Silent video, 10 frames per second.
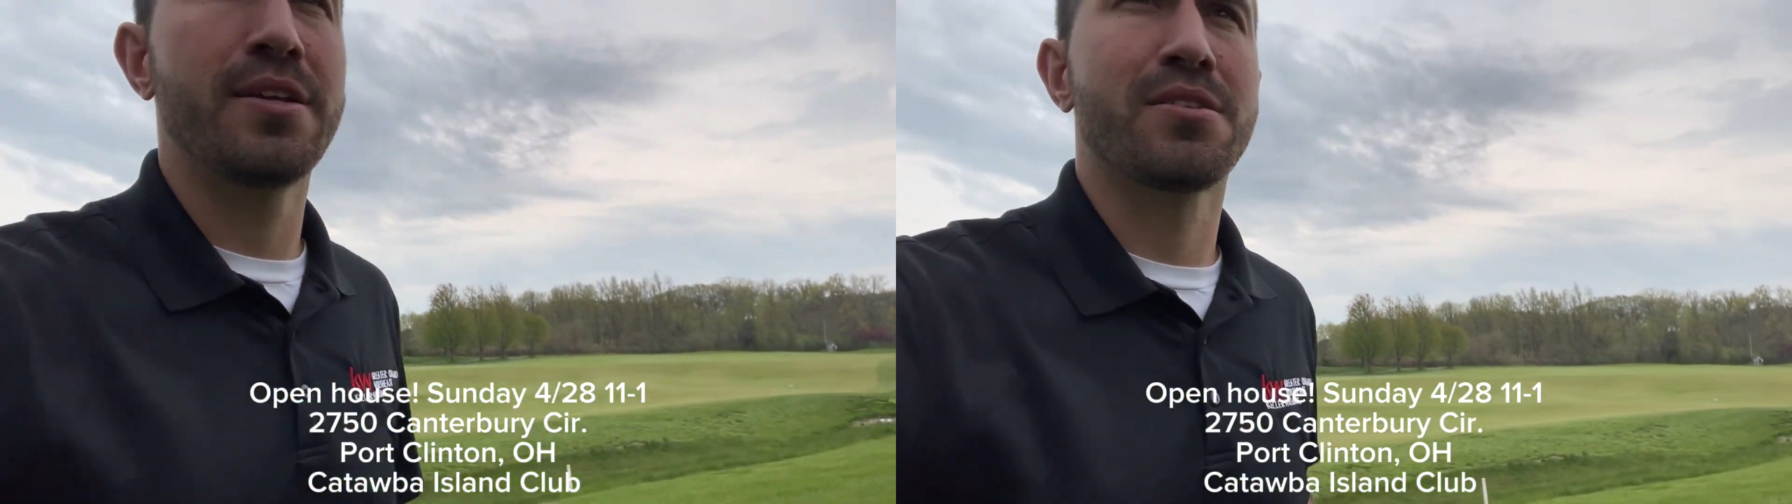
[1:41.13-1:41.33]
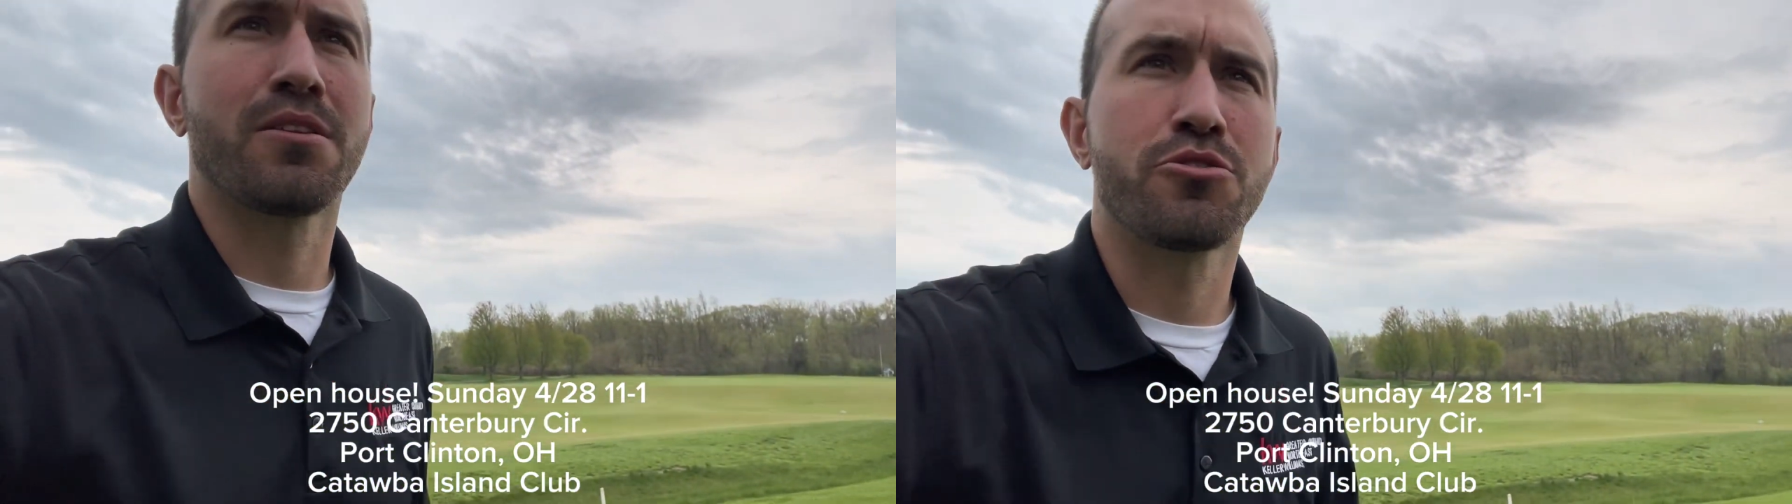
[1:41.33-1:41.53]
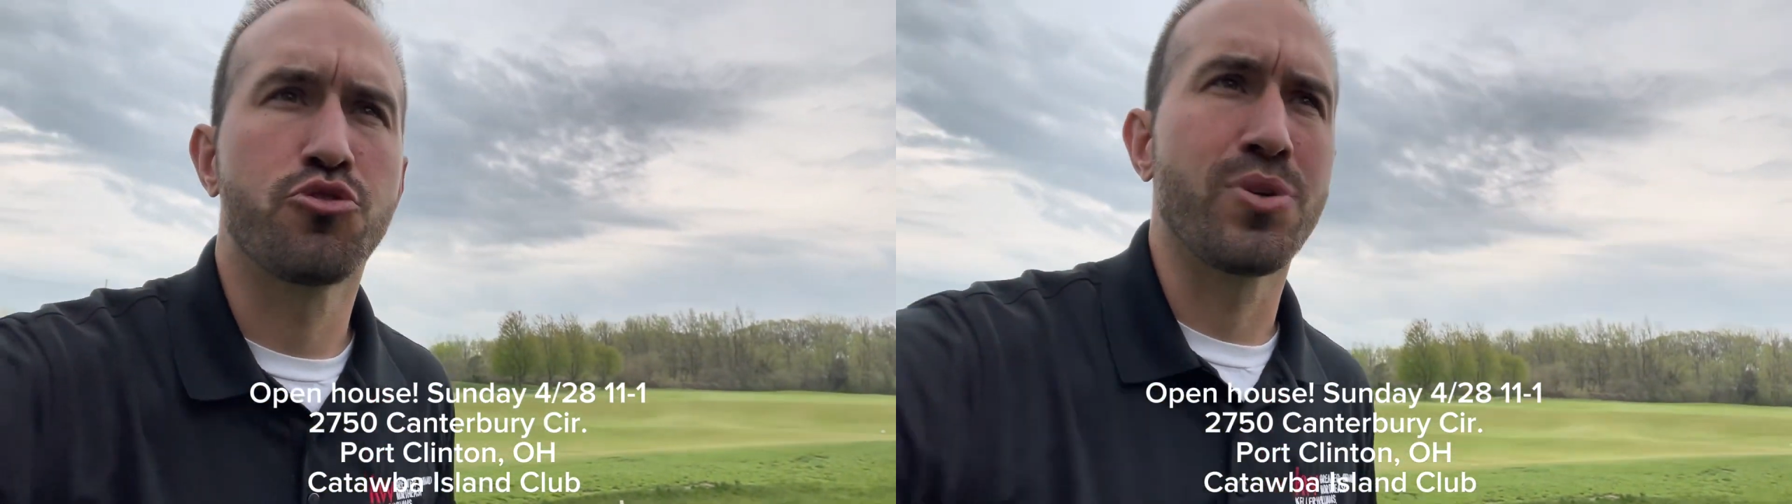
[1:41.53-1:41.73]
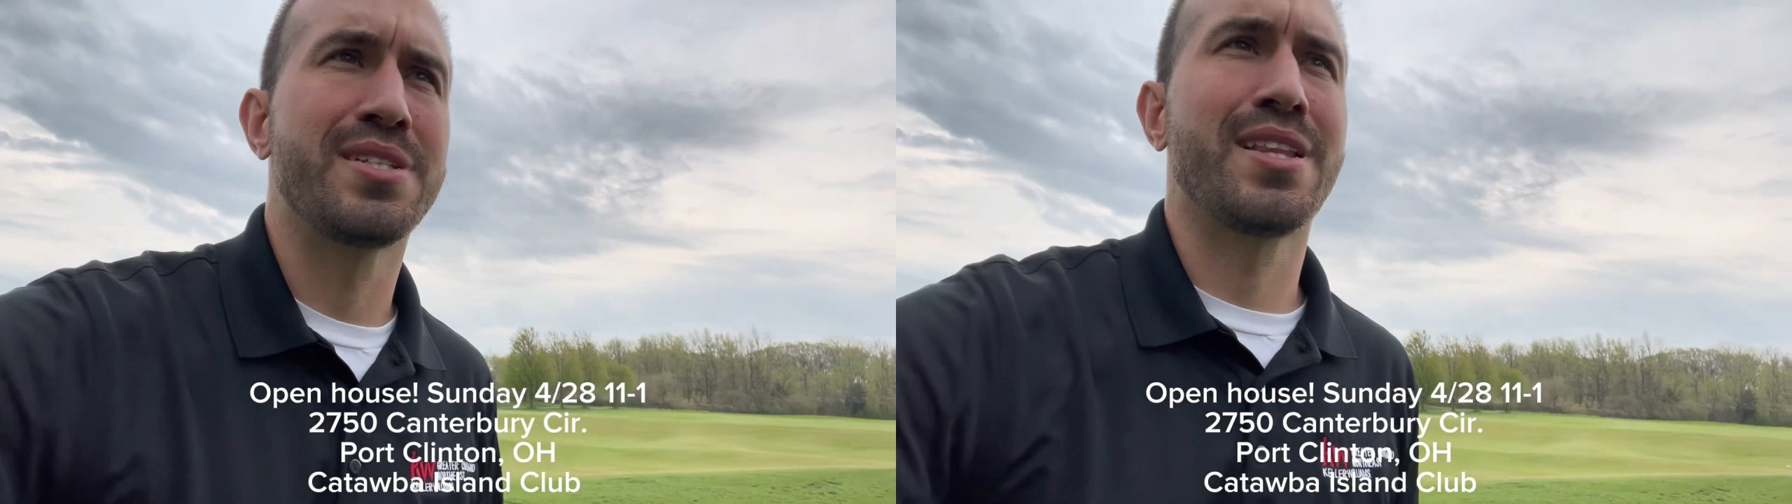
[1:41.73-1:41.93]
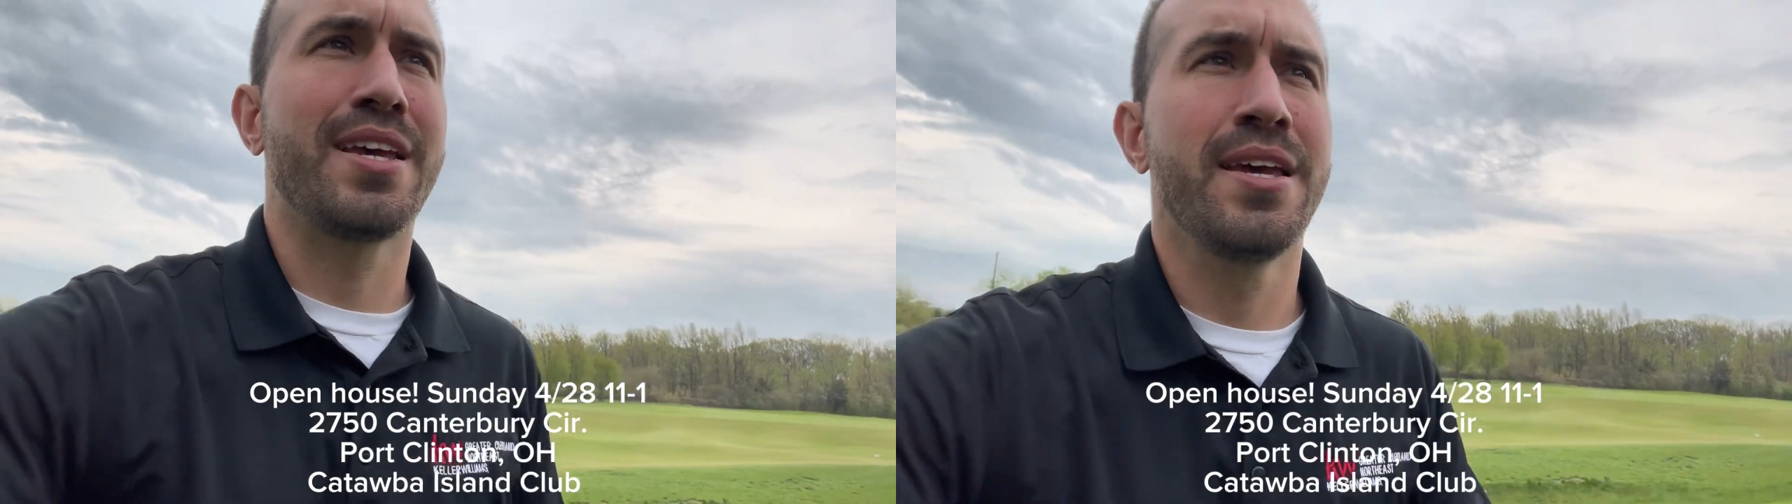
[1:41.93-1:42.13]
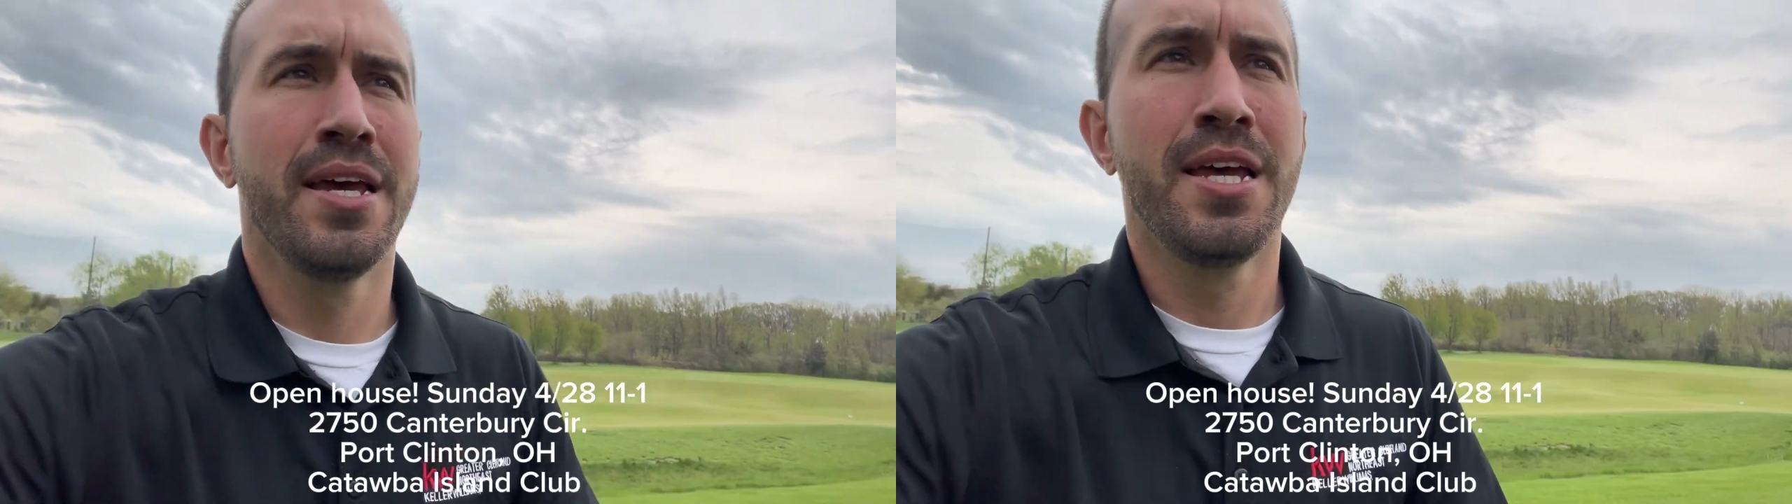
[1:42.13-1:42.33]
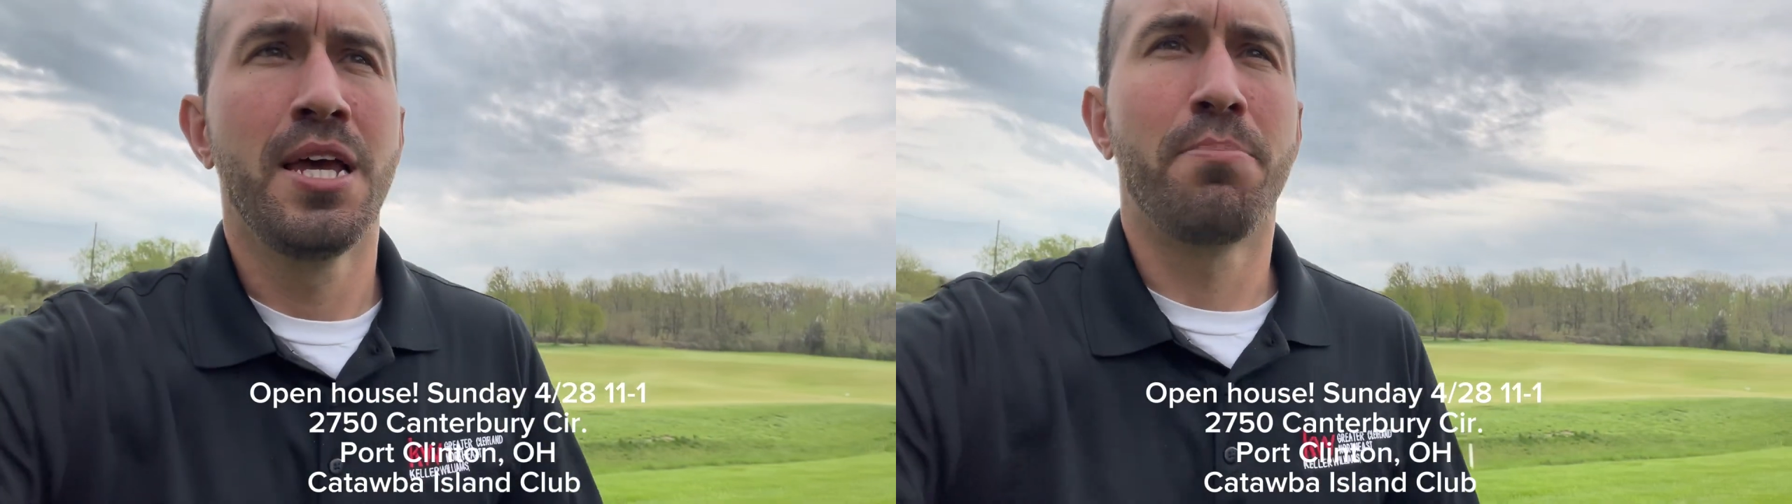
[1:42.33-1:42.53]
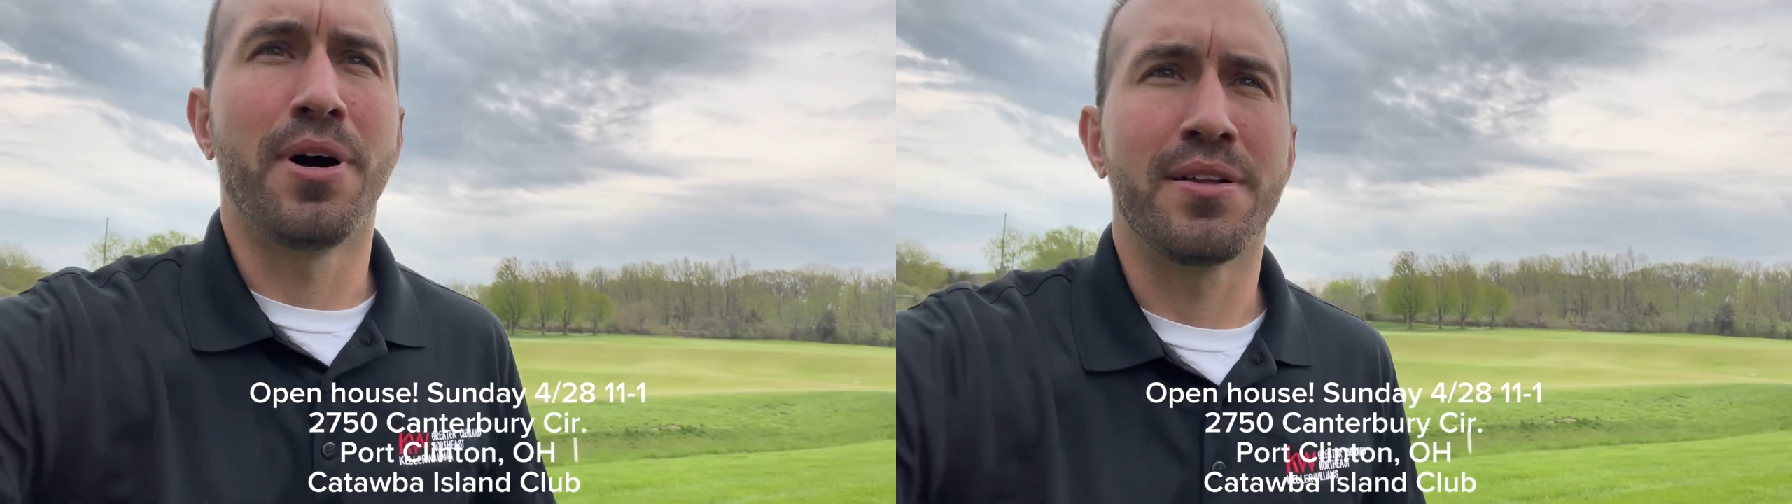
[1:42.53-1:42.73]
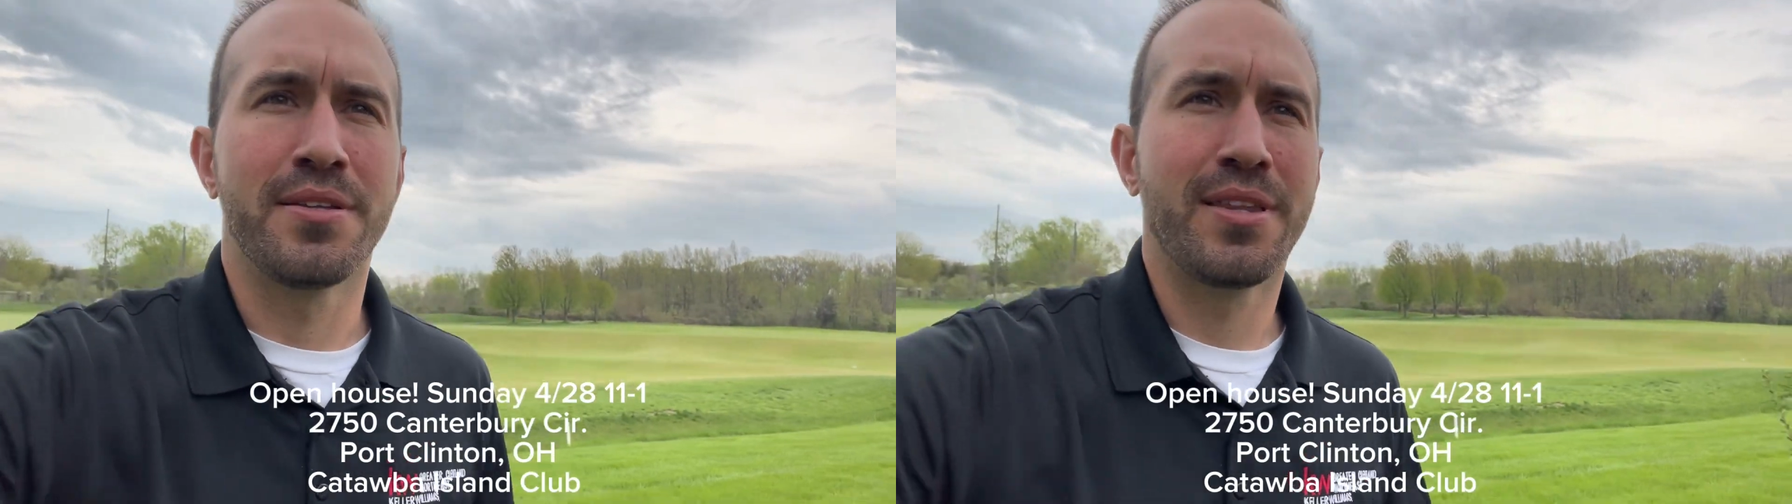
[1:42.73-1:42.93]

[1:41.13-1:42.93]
It's a little drizzly, but